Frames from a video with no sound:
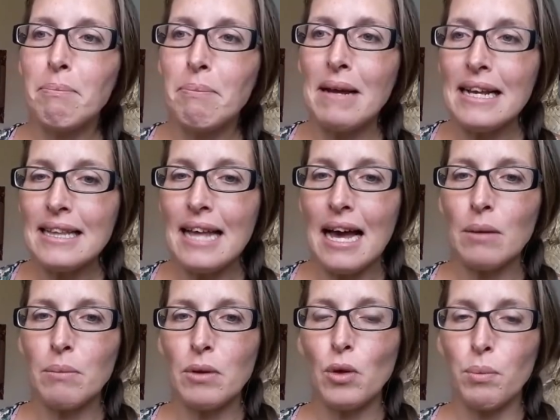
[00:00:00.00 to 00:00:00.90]
bear
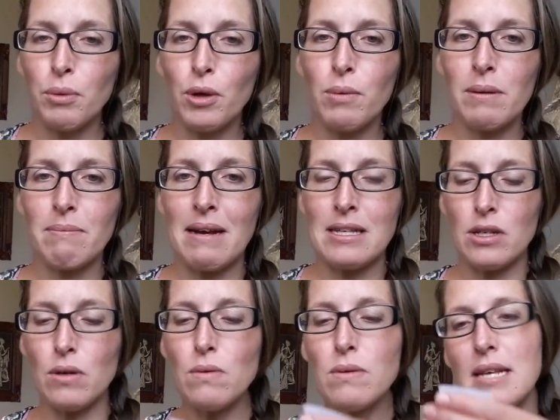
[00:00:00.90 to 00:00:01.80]
down with your pubic
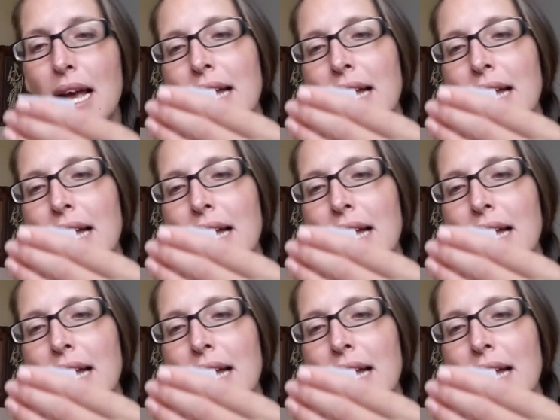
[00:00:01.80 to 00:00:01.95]
muscles